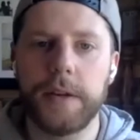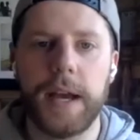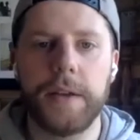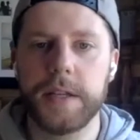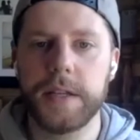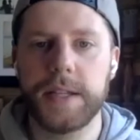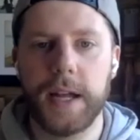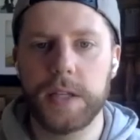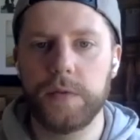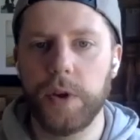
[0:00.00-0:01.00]
did you
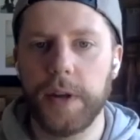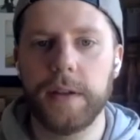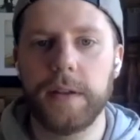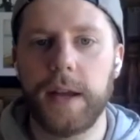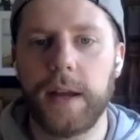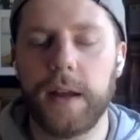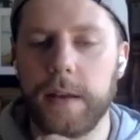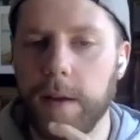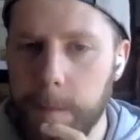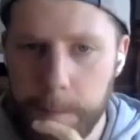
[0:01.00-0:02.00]
start to run it and that kind of
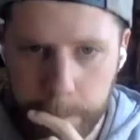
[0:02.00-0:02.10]
thing?